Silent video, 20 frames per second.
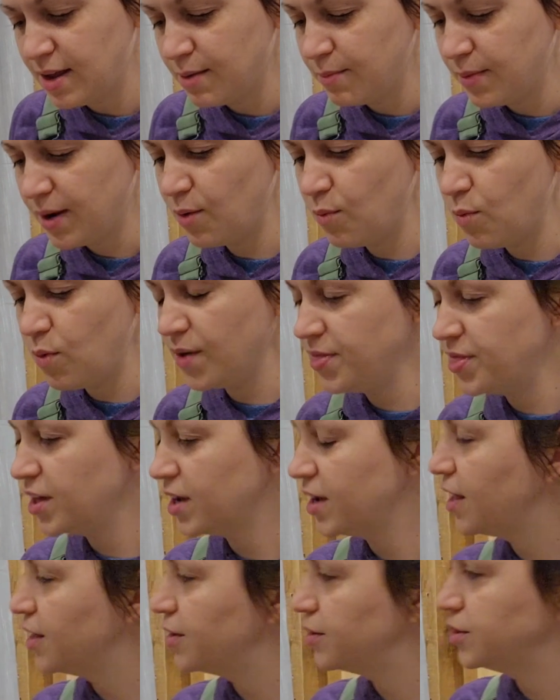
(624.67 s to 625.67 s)
but I want the
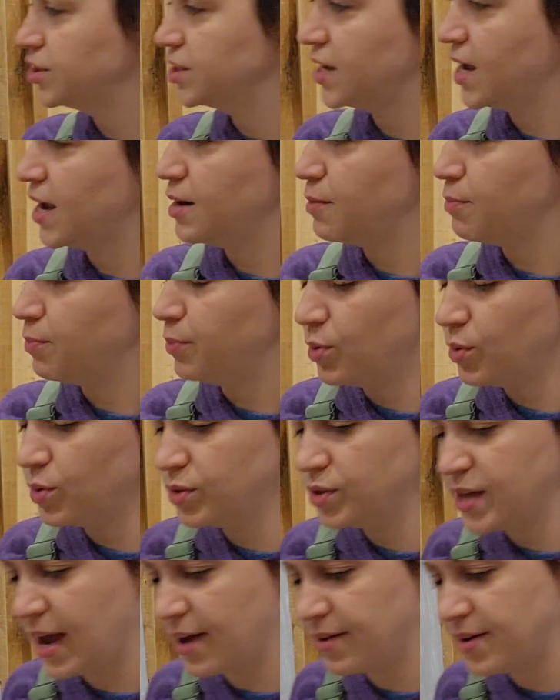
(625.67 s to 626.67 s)
colors to kind of pull
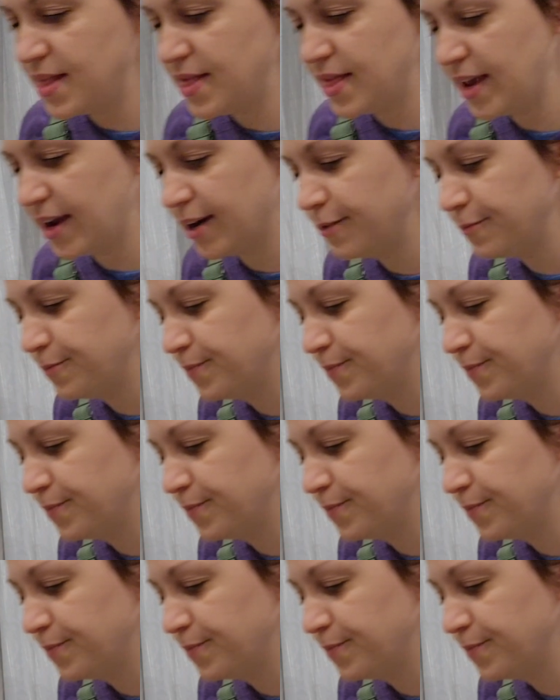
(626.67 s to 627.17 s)
down in there.